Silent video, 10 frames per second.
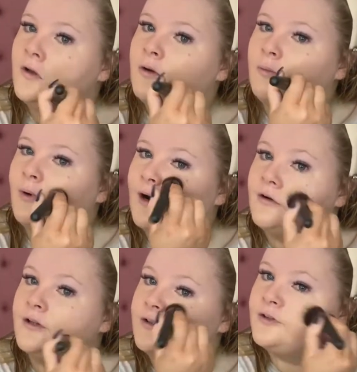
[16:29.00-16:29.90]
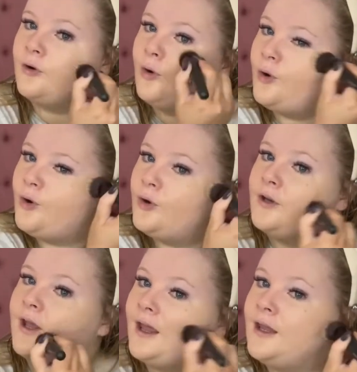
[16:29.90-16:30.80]
whereas
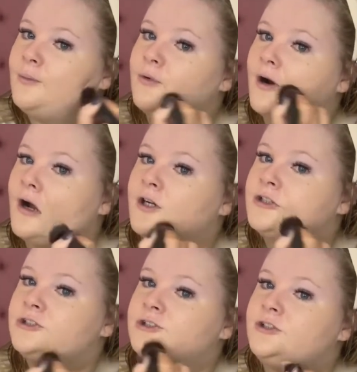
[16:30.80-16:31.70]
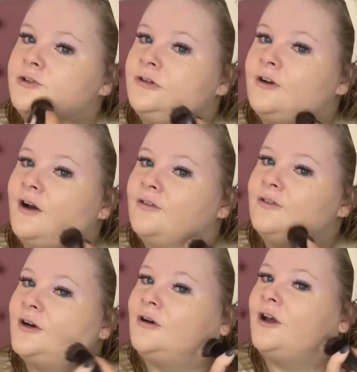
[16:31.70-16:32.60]
on a brush, I
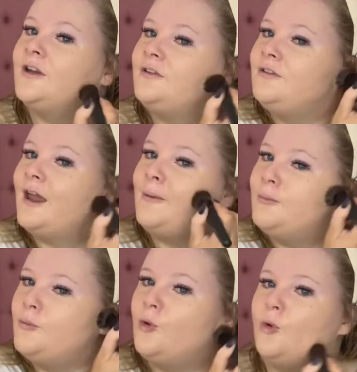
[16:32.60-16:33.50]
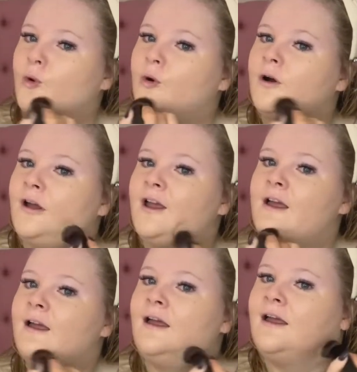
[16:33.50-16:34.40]
feel like you get more
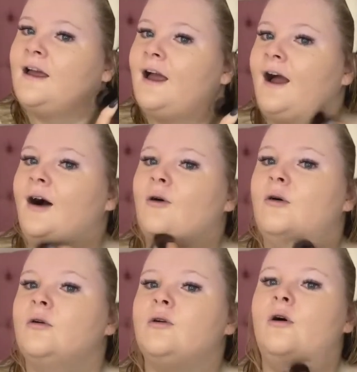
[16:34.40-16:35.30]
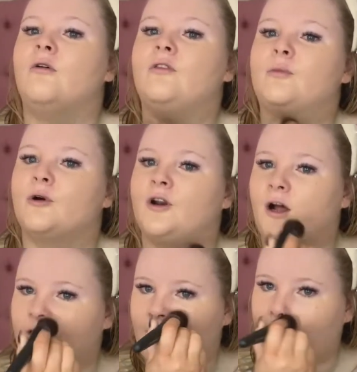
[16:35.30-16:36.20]
out of the
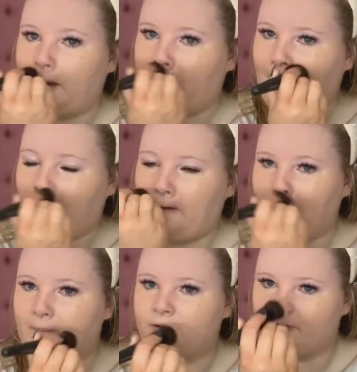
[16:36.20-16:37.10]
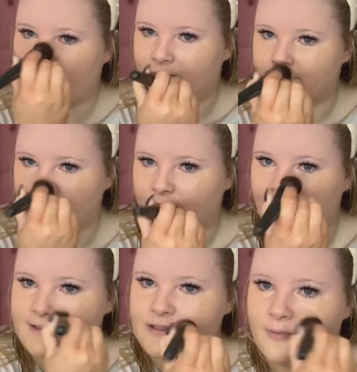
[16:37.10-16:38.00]
product, like it goes around your
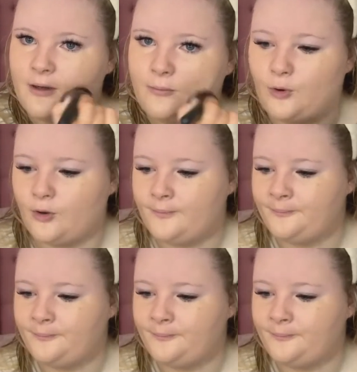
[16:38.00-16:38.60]
face a bit more.